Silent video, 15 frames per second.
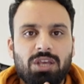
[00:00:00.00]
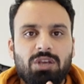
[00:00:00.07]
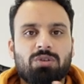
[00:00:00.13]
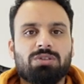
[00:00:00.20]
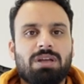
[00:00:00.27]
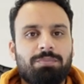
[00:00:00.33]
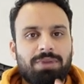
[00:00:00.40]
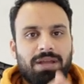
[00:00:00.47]
you
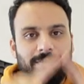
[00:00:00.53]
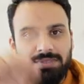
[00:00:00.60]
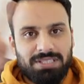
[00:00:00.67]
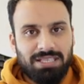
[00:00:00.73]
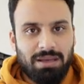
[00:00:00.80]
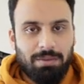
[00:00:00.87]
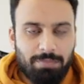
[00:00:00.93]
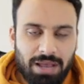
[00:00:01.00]
sometimes
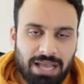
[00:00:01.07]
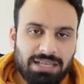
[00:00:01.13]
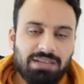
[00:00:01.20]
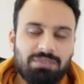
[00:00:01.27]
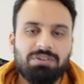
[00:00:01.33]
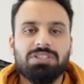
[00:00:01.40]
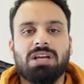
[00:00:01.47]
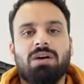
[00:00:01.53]
see a
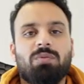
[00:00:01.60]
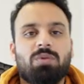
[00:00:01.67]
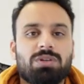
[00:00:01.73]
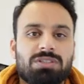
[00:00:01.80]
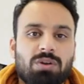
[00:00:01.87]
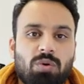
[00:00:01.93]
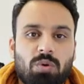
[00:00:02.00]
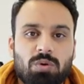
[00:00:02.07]
banner which covers
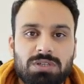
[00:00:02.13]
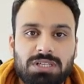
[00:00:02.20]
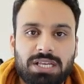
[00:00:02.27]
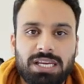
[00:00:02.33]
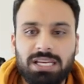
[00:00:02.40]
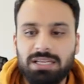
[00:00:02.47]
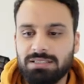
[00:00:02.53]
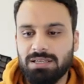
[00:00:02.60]
the whole screen.